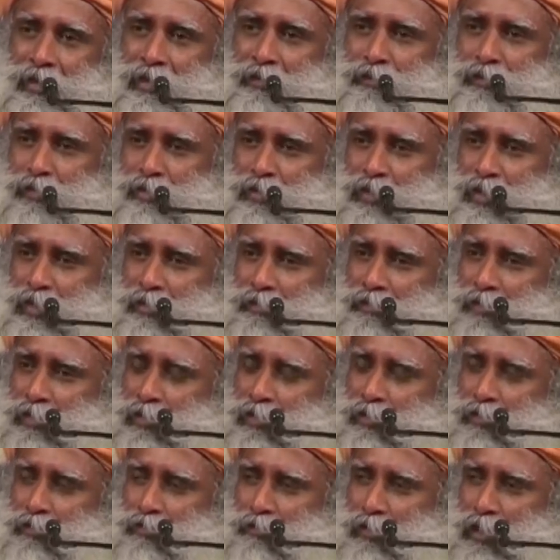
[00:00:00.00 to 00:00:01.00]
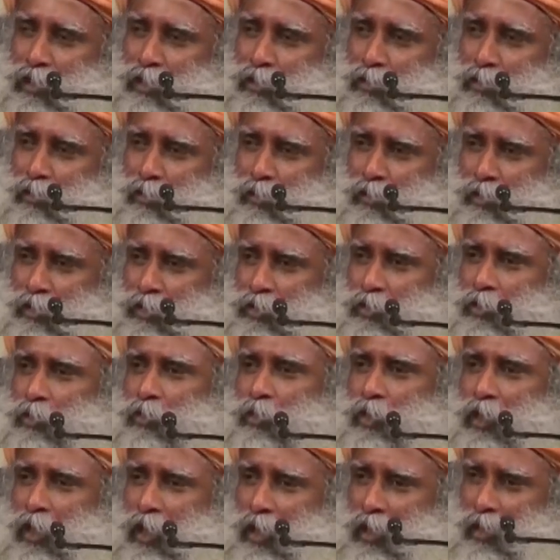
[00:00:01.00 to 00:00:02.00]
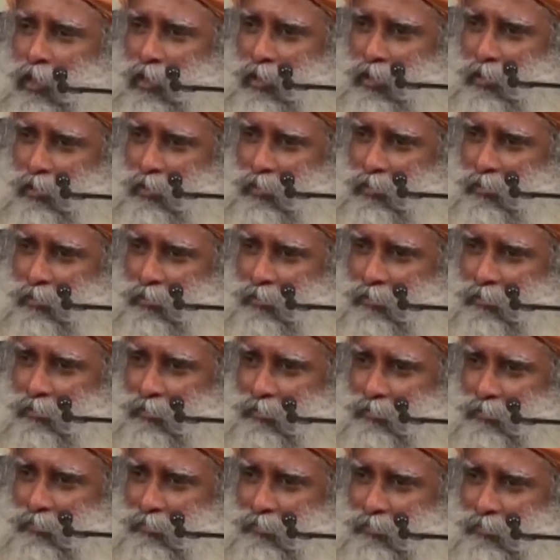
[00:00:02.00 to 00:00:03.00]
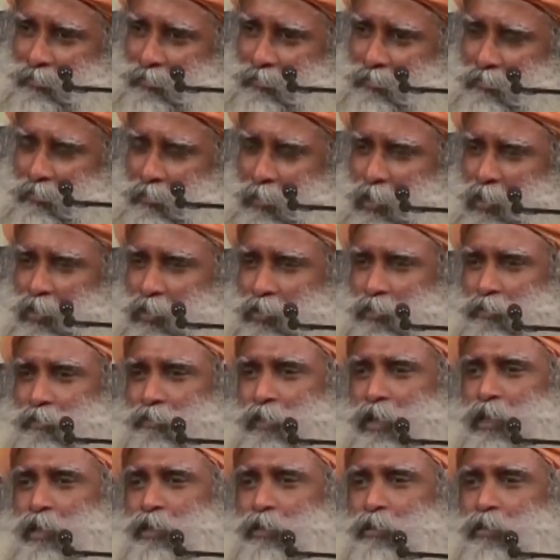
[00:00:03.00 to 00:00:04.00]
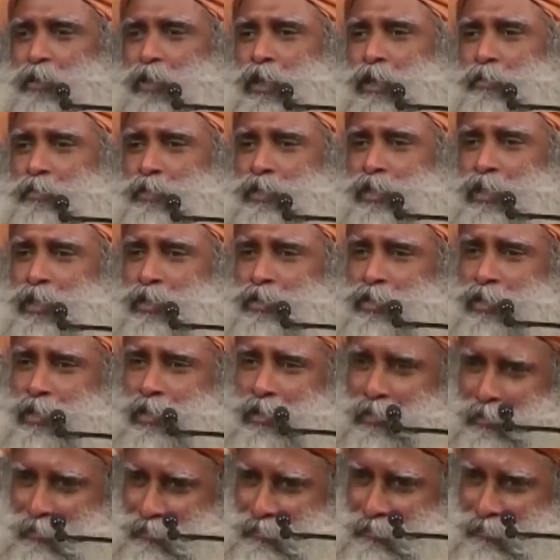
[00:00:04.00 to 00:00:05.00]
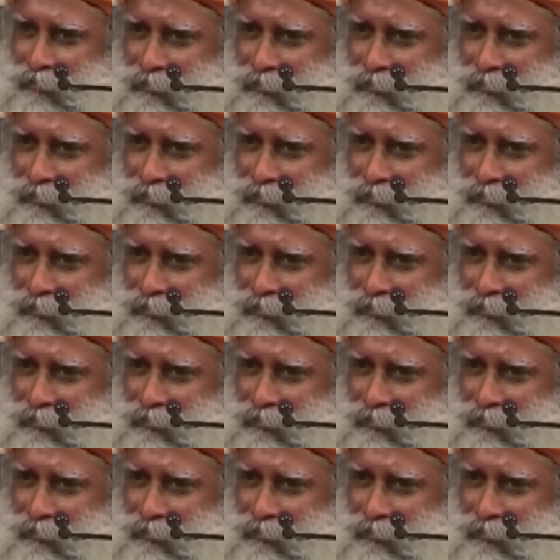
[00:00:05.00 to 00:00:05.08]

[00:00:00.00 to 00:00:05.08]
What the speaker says: If you suffer your failure, it's okay, because failure comes easy.